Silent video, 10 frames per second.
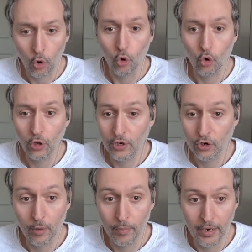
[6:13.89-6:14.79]
all in
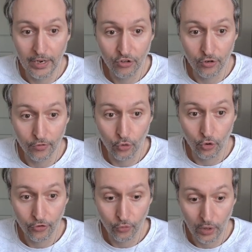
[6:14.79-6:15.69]
combination, of
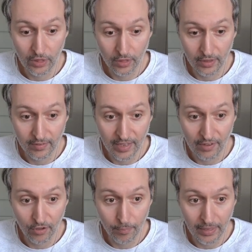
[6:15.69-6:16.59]
course, with his
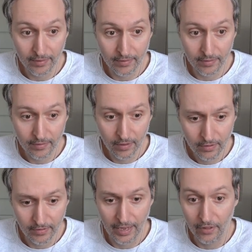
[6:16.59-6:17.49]
heavy pieces
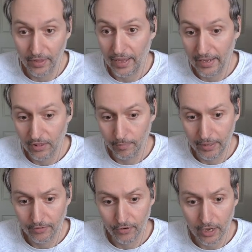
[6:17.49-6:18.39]
down the A and the B
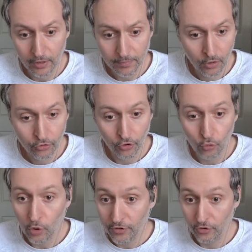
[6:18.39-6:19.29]
file. So
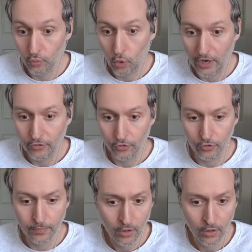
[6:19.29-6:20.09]
what does white do?